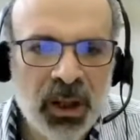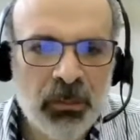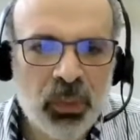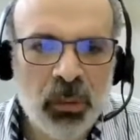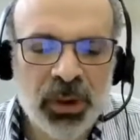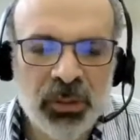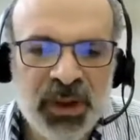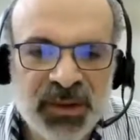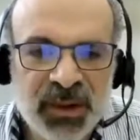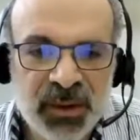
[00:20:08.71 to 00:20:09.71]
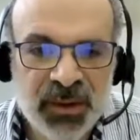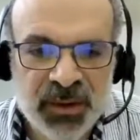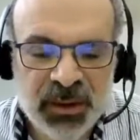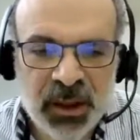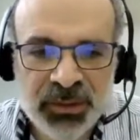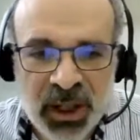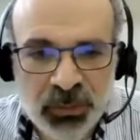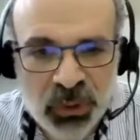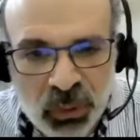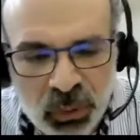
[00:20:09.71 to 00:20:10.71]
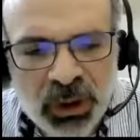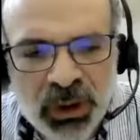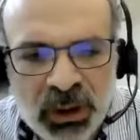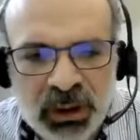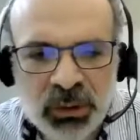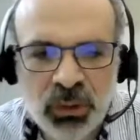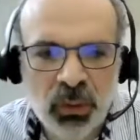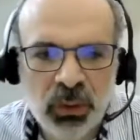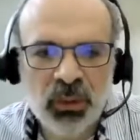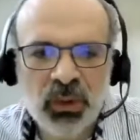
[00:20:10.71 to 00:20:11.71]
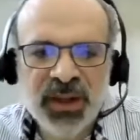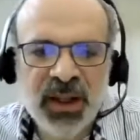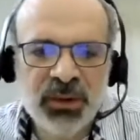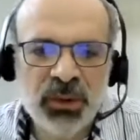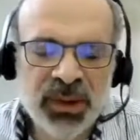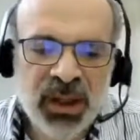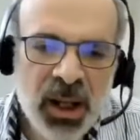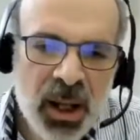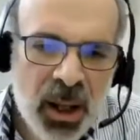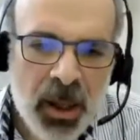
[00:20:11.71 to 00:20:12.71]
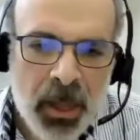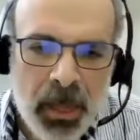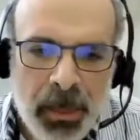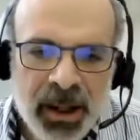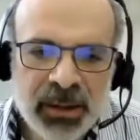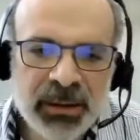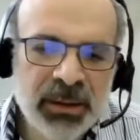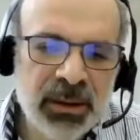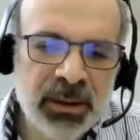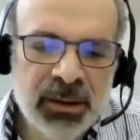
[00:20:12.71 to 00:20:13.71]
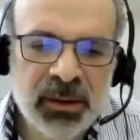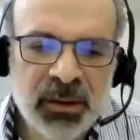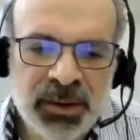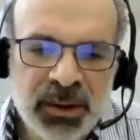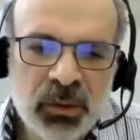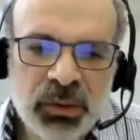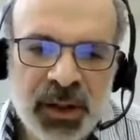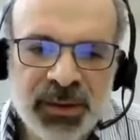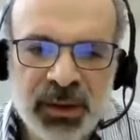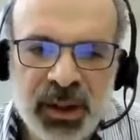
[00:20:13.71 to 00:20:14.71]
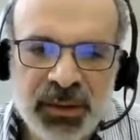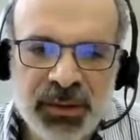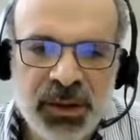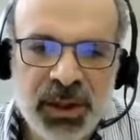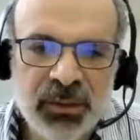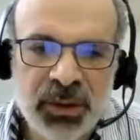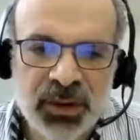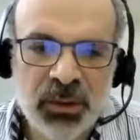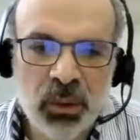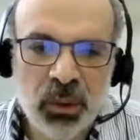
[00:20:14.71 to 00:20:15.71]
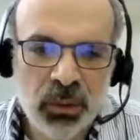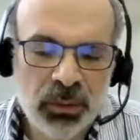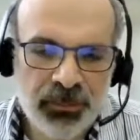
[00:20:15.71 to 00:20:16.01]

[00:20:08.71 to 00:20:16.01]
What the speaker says: proper means that it's enough time to solve consensus, then Synchroniser has achieved its goal.